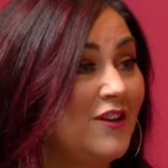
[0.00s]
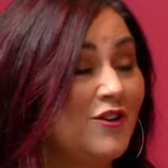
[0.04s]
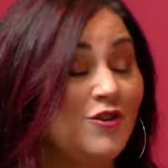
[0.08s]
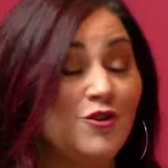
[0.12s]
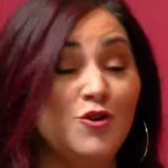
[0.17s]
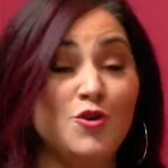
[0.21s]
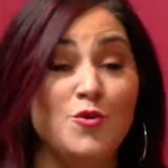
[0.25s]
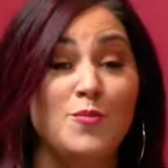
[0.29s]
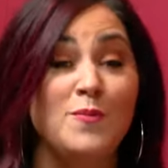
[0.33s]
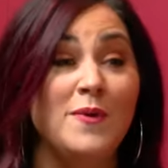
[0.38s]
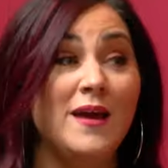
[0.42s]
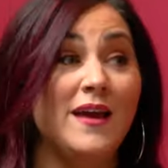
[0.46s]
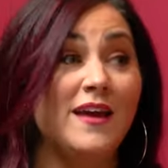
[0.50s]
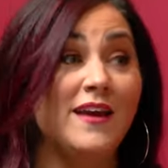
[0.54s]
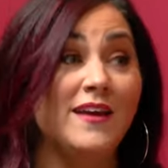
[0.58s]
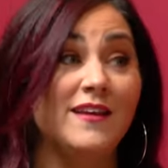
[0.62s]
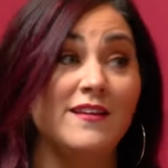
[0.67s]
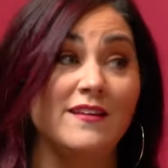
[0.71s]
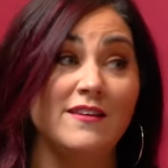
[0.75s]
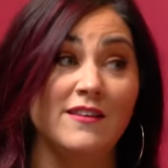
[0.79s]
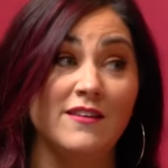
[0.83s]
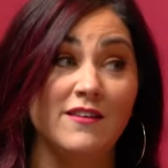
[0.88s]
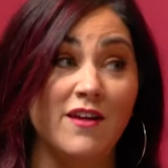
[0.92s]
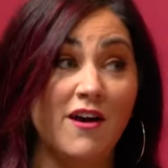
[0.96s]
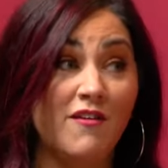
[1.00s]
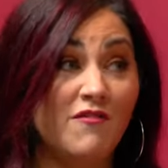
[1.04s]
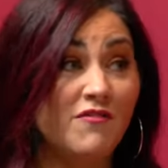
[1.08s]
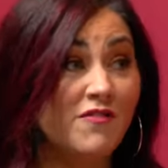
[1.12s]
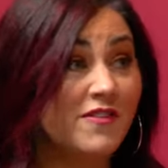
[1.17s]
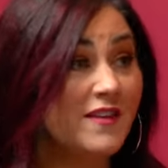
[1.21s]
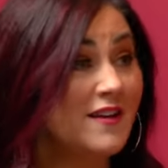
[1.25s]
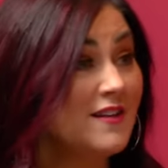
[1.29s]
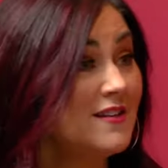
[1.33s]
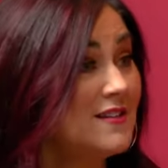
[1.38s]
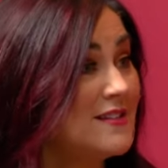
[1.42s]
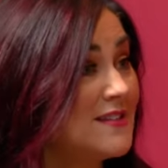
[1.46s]
You may love
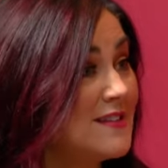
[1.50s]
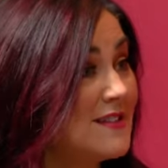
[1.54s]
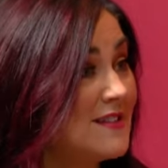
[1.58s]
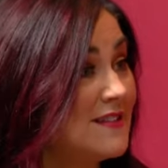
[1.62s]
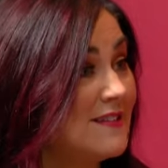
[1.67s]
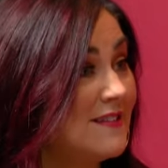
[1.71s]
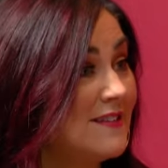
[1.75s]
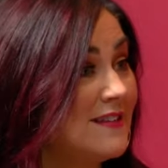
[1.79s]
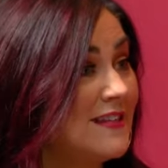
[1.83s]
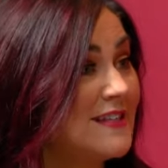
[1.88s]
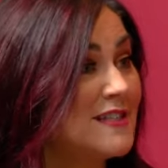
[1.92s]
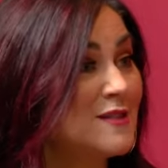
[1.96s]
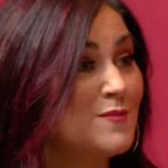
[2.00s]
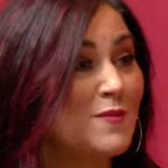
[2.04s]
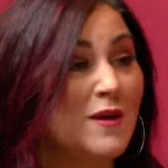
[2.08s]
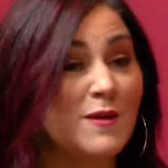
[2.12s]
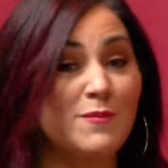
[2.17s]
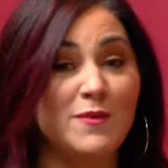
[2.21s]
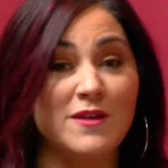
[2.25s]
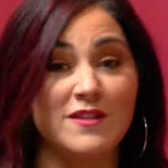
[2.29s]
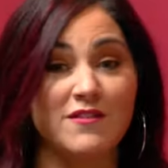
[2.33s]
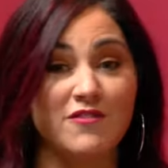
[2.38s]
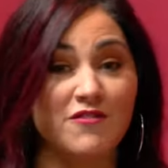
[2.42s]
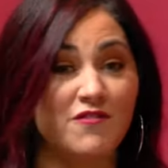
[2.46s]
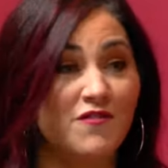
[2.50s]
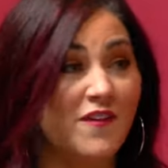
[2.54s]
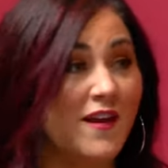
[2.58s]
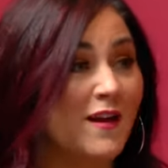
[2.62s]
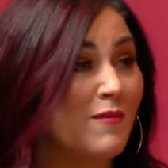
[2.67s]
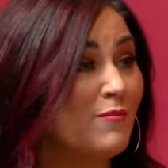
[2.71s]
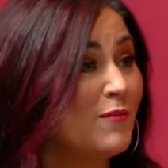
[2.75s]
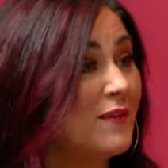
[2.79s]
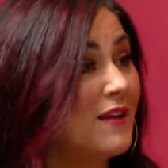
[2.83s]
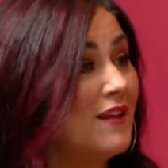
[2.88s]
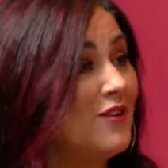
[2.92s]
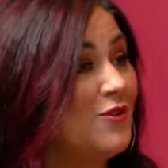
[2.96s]
this. This may be the
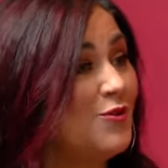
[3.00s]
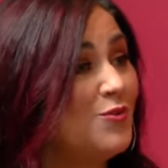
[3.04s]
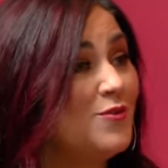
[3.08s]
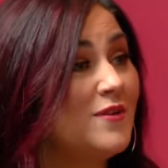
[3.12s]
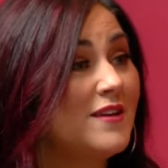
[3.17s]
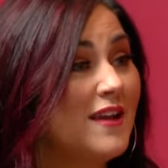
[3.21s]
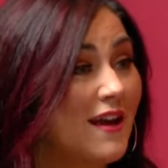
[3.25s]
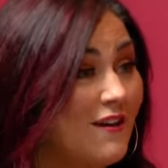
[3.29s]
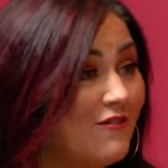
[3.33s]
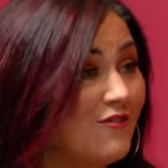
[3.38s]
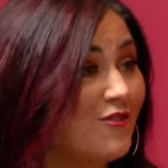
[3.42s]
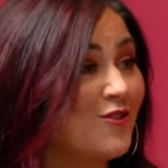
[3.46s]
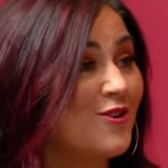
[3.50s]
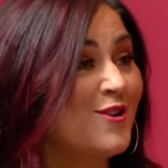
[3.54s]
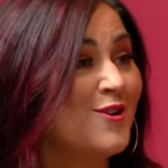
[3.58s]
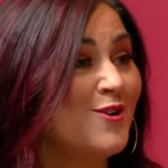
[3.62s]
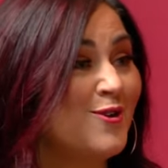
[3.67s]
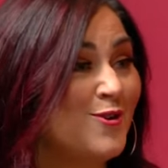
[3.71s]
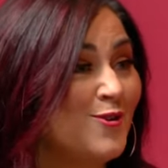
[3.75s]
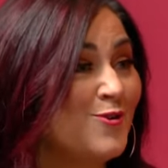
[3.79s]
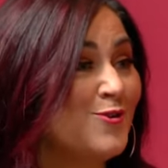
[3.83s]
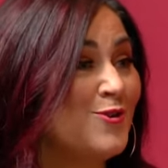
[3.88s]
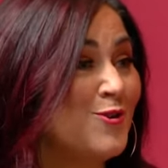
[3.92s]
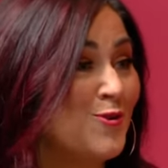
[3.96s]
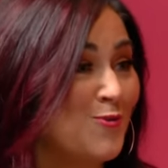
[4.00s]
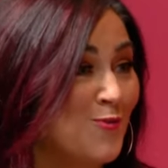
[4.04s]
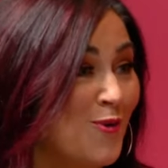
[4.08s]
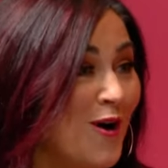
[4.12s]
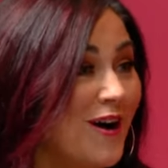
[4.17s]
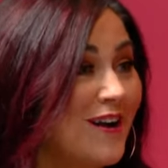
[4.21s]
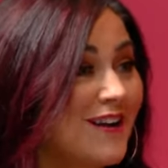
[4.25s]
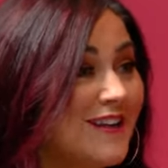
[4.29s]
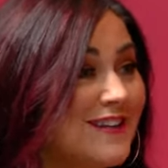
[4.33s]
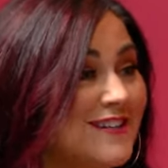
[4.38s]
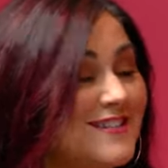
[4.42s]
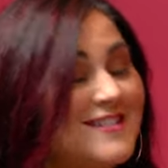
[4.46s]
family you never knew you
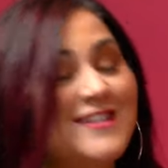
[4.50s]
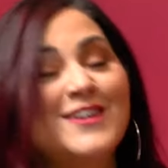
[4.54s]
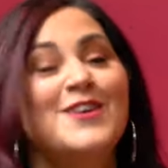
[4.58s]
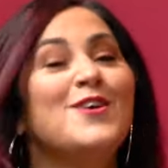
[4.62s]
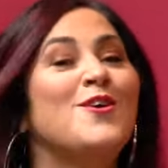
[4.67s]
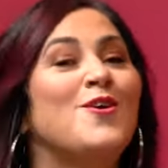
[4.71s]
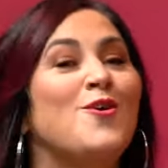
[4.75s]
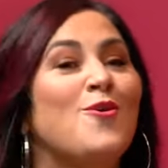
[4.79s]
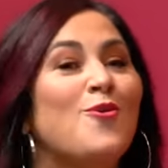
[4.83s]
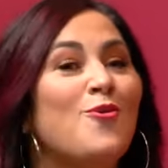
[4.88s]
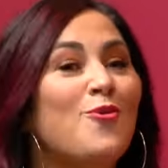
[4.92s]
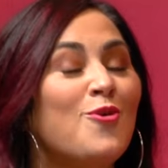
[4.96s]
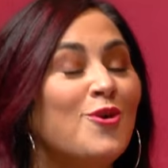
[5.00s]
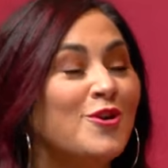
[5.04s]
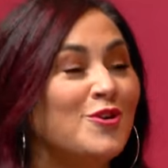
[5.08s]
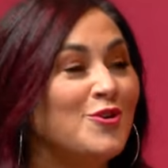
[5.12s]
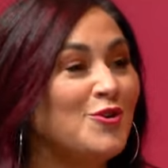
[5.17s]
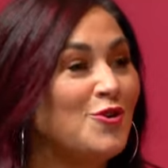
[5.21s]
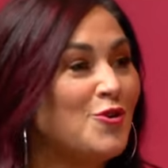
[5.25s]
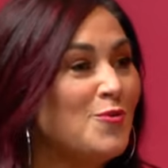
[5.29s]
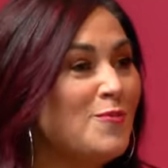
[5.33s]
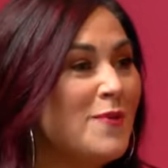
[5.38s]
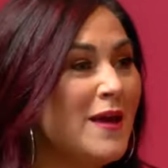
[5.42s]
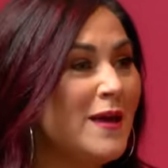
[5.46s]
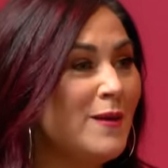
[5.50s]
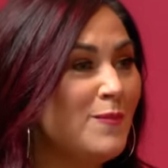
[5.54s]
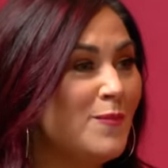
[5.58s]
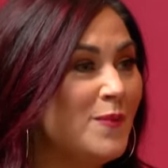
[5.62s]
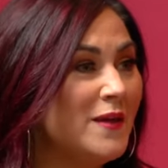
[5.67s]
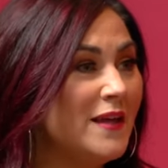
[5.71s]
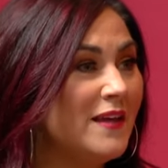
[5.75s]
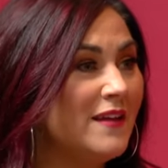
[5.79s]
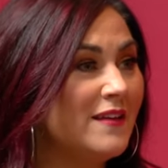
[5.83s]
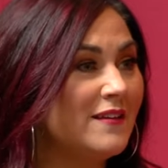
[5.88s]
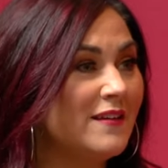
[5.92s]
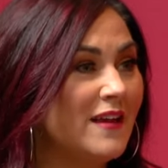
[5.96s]
wanted, or you may
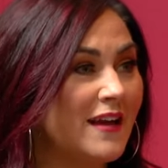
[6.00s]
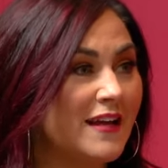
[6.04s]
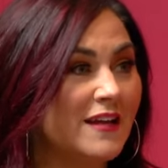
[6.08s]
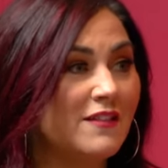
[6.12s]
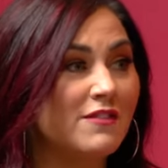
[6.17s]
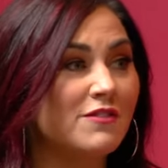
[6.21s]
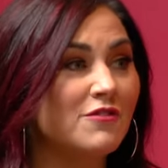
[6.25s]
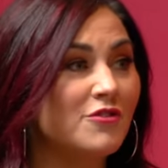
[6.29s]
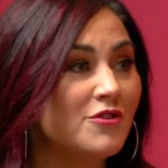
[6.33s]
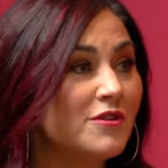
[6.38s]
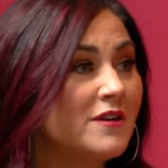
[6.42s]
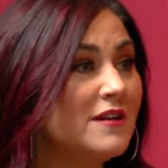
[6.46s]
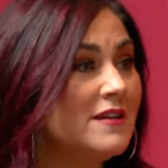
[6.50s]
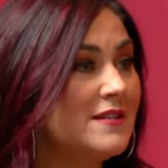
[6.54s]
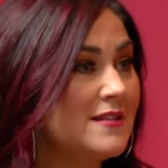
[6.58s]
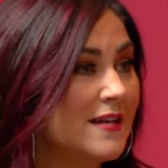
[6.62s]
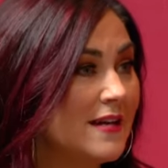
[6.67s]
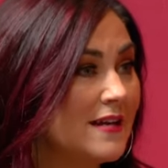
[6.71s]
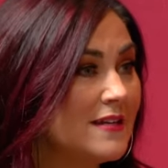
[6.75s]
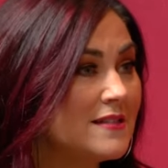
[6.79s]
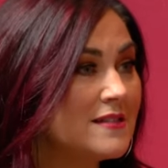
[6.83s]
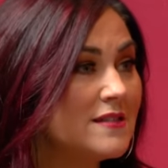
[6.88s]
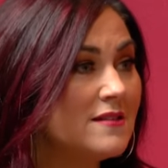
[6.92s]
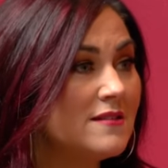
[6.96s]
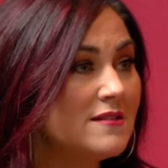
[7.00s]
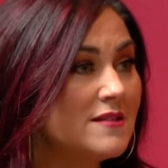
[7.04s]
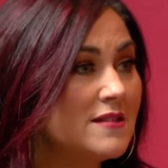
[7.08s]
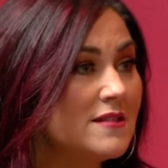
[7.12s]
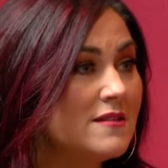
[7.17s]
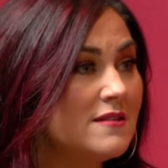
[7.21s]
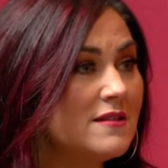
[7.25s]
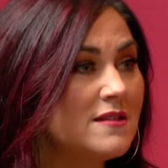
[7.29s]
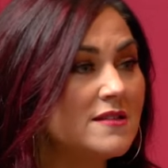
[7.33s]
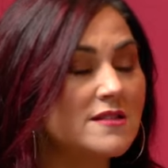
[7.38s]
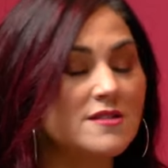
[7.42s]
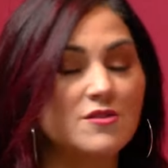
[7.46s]
be like 30 days
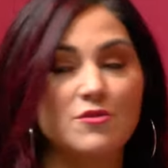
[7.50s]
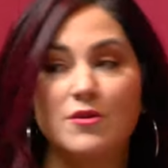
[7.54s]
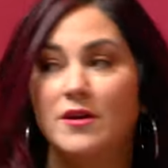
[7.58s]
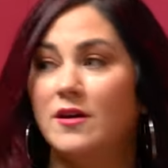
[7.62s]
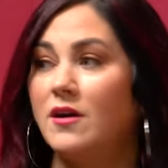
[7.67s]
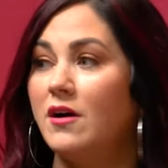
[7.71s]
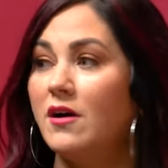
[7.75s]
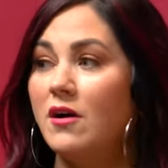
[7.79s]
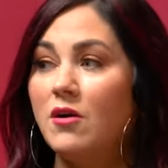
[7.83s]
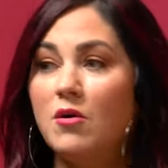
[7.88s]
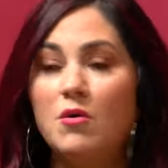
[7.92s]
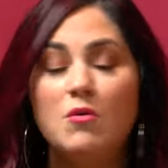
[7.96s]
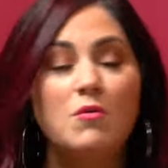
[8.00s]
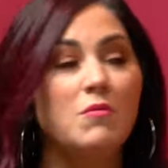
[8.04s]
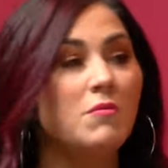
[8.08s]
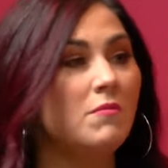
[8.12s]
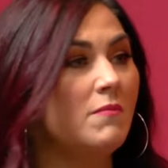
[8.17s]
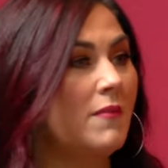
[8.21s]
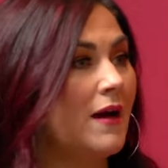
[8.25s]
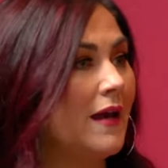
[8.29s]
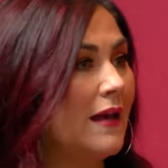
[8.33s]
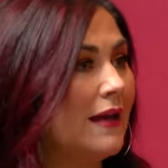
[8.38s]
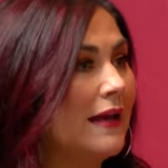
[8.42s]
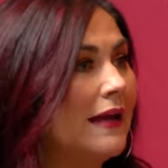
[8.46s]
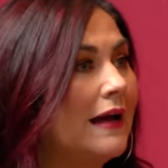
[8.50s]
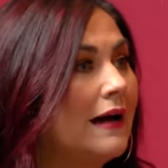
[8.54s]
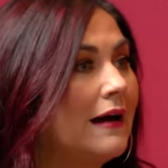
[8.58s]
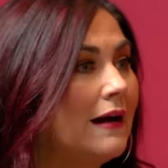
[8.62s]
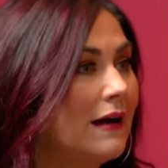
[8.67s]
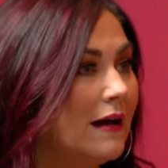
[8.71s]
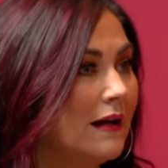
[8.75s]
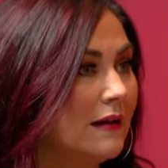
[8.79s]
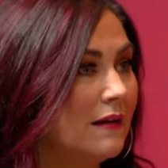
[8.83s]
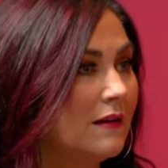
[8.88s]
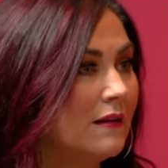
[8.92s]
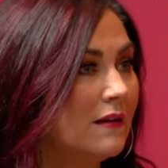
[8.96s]
into this going, oh my
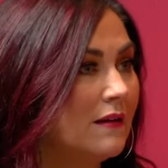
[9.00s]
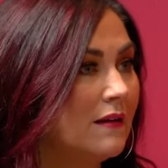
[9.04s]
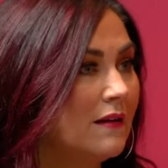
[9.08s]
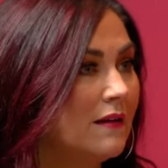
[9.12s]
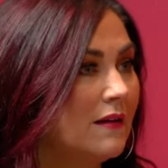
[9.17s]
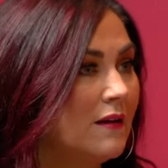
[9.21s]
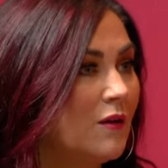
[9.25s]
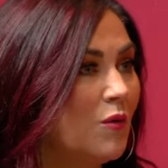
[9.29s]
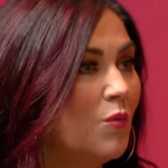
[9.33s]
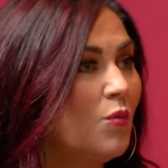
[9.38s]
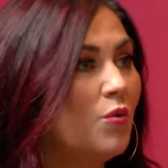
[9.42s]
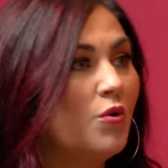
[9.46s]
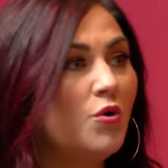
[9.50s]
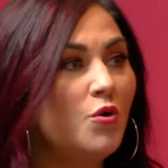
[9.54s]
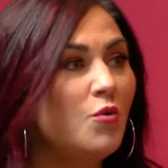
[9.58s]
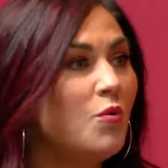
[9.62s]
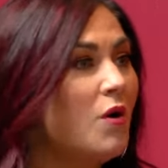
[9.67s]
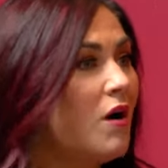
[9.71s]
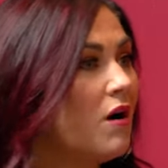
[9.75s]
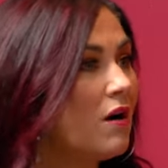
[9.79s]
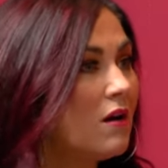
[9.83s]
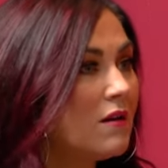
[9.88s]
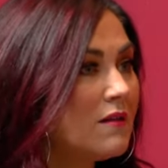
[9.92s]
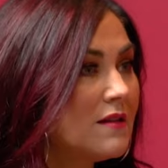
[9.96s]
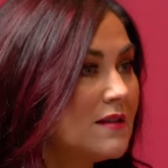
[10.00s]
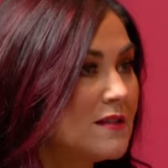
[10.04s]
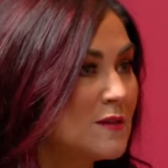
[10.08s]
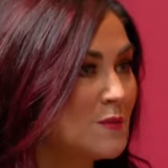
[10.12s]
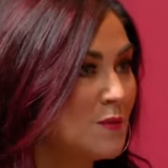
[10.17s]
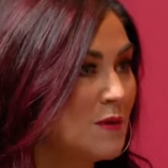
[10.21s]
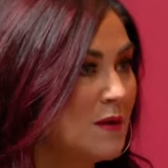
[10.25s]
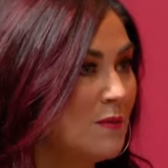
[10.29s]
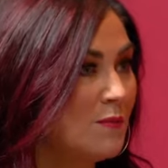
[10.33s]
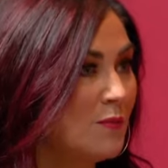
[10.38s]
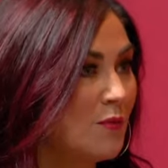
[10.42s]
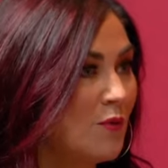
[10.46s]
God who are these
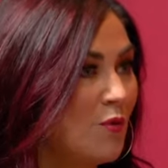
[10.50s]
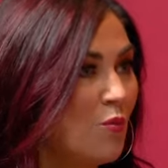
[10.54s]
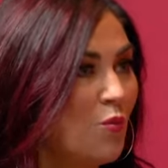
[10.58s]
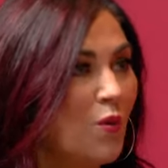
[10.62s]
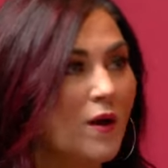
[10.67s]
people?